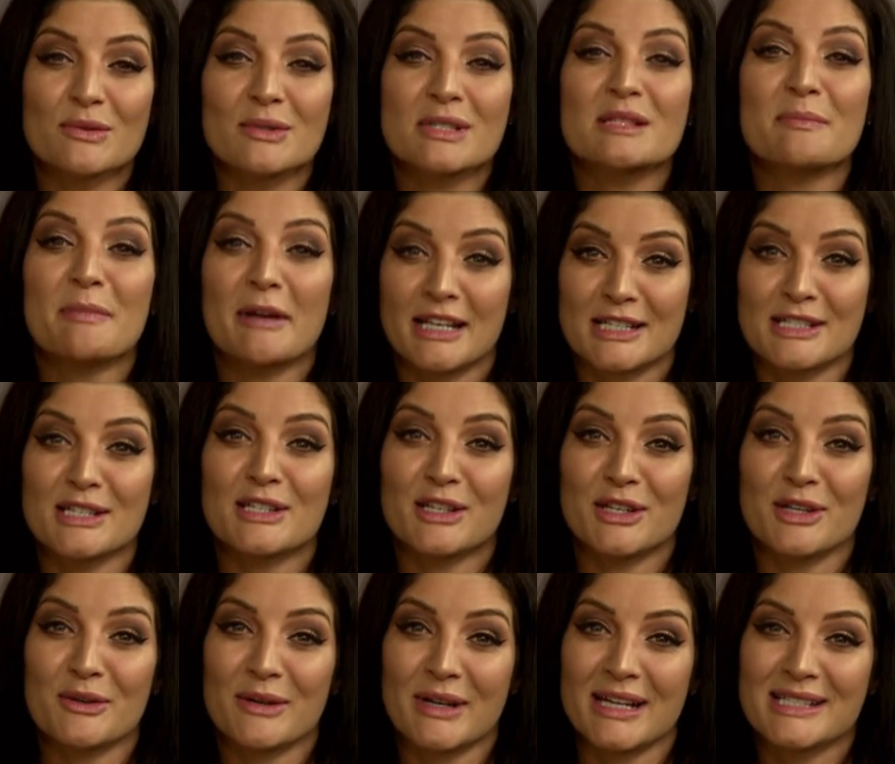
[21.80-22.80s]
most respected
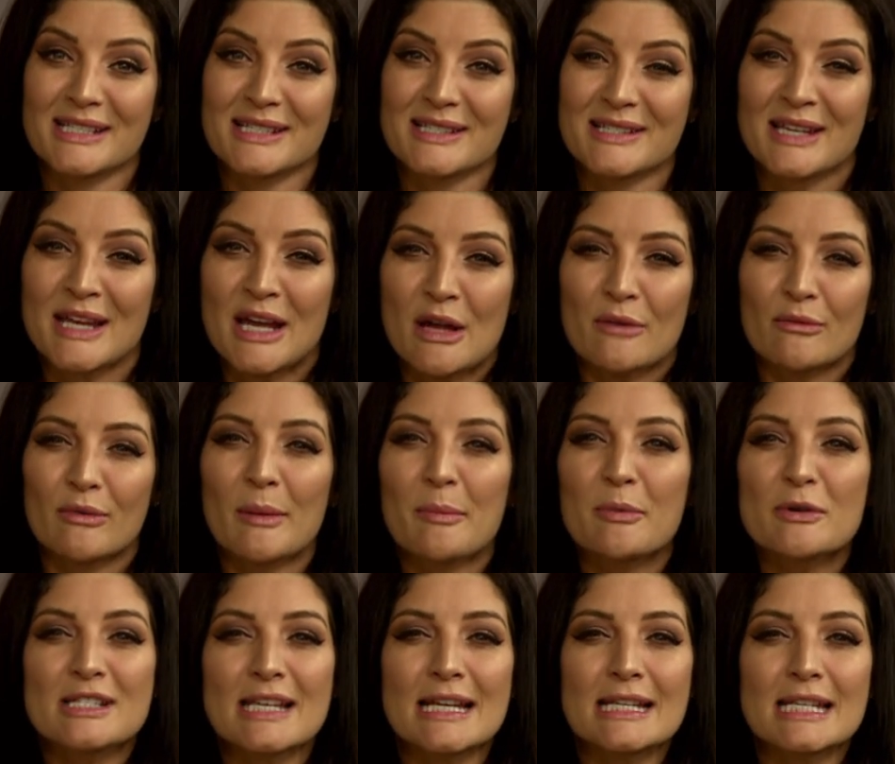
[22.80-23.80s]
curators,
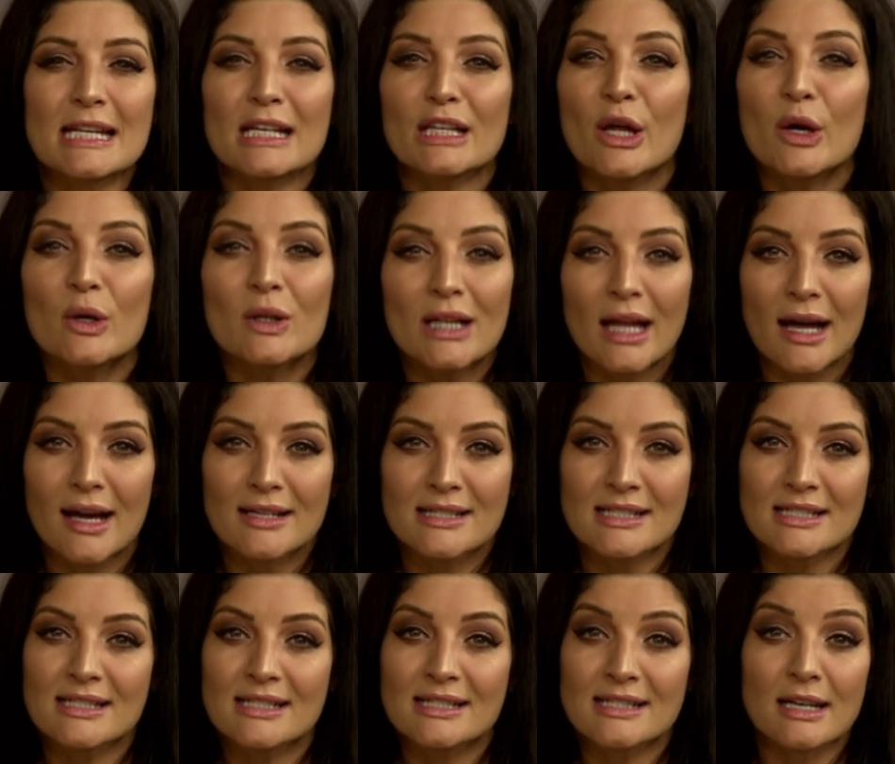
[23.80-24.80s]
representing local
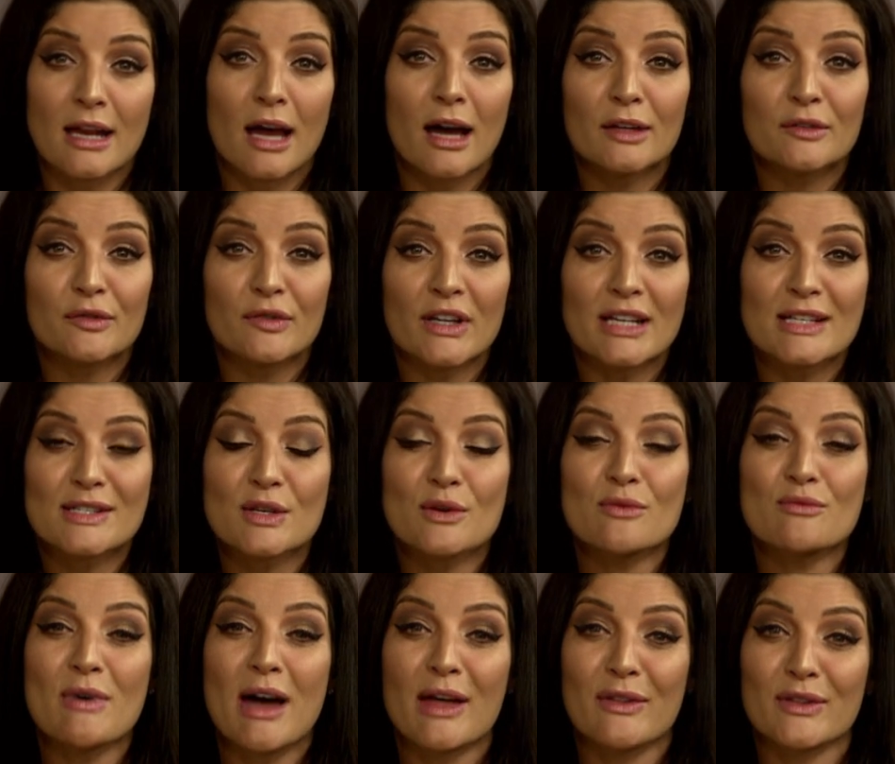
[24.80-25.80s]
artists at art fairs
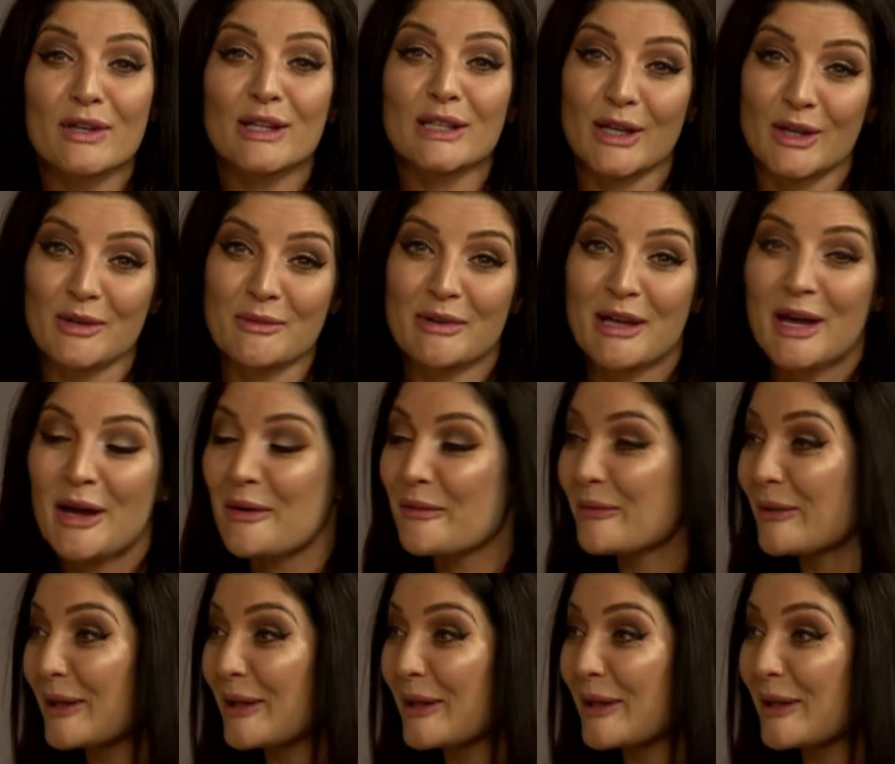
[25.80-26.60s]
around the globe.